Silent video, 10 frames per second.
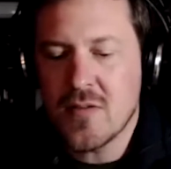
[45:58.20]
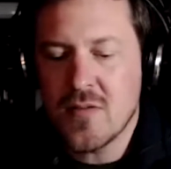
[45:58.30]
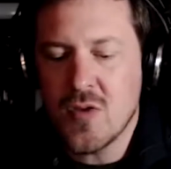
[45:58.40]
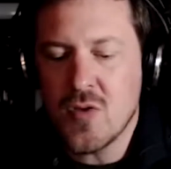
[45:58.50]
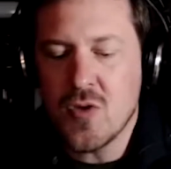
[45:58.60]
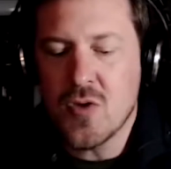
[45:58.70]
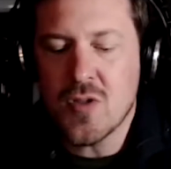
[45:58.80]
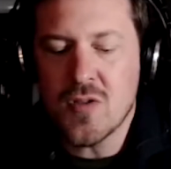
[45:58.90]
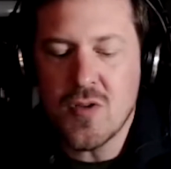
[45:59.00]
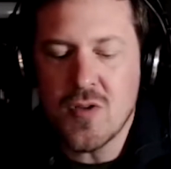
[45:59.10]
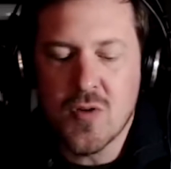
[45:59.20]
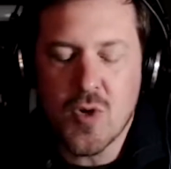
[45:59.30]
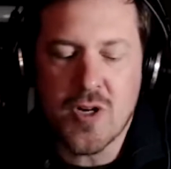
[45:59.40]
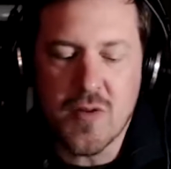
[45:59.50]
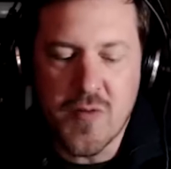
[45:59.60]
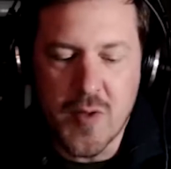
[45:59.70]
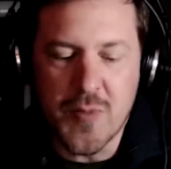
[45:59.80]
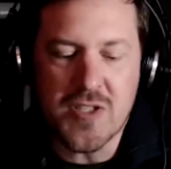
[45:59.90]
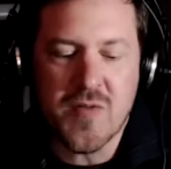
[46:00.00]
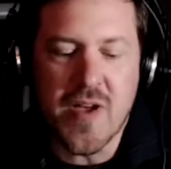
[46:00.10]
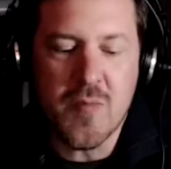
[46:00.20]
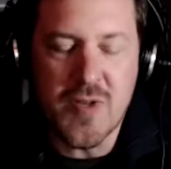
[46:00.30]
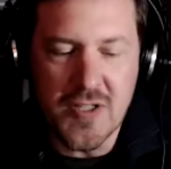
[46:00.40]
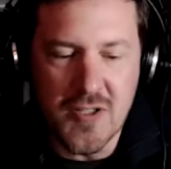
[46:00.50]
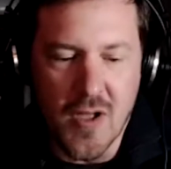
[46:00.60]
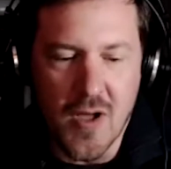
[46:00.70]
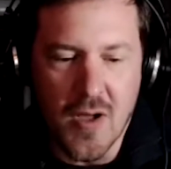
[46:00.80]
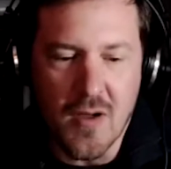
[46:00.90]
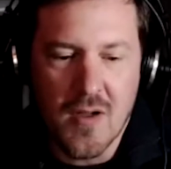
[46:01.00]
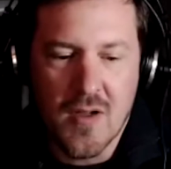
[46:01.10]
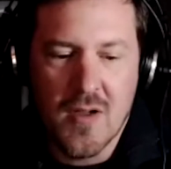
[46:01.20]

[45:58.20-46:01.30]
you can work on a film and it's 5 minutes long,